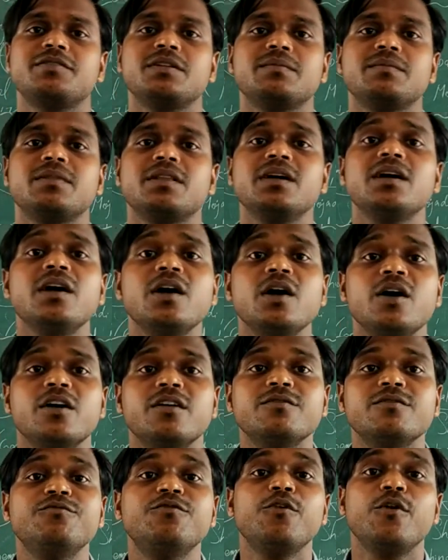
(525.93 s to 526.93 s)
from the
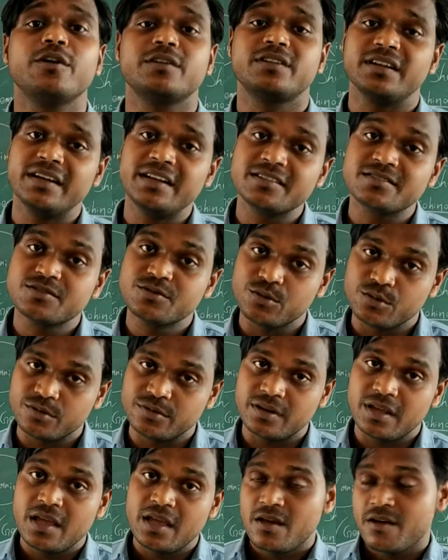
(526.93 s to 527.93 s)
watery
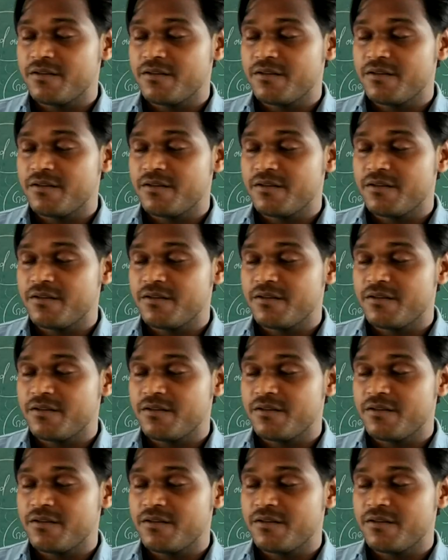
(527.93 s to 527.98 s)
zone,